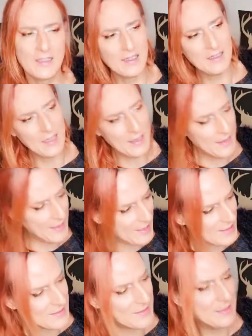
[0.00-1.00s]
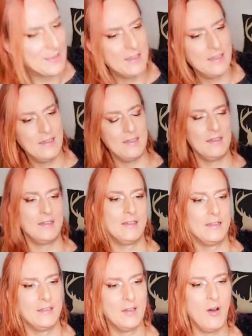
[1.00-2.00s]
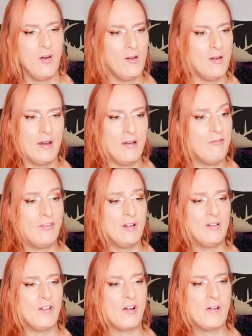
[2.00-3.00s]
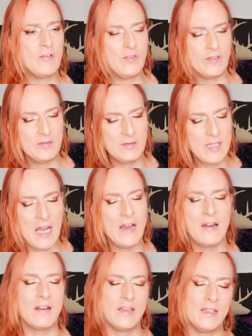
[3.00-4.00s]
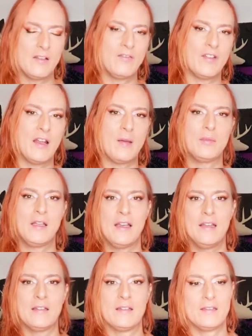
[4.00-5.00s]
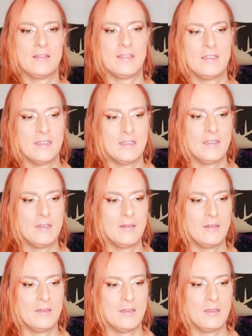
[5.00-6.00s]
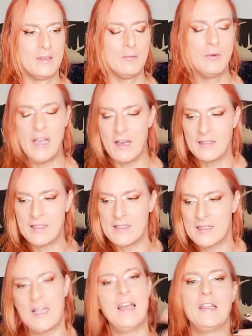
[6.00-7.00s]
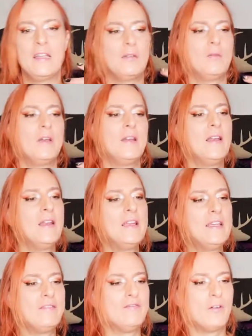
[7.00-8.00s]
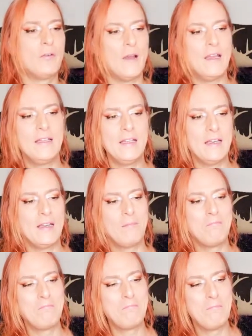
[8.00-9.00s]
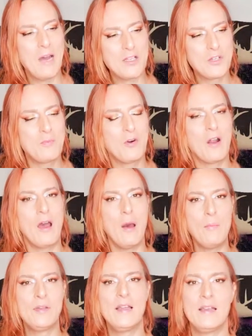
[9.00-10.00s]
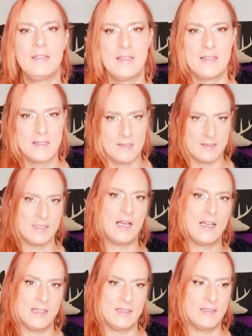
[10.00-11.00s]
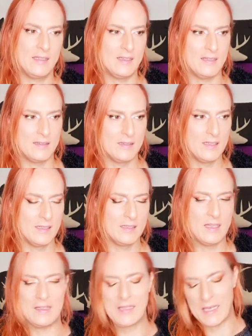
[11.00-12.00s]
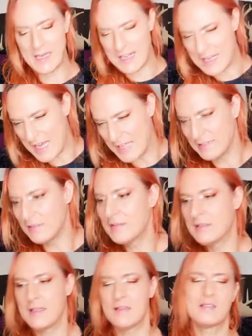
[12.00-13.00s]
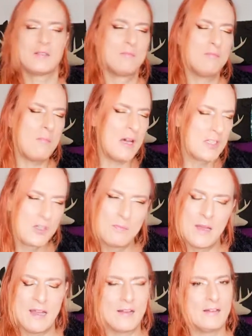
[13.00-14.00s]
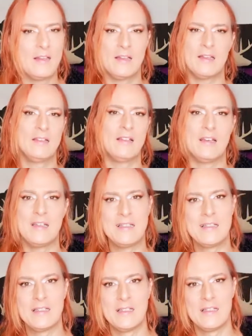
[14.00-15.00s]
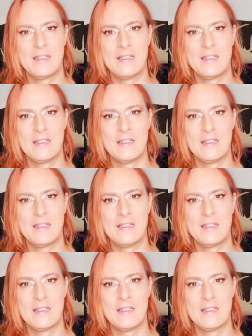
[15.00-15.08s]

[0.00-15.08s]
that is, you know, of, of, of dire need of an update we understand that we live already in a much more updated society that can handle things much better than it does.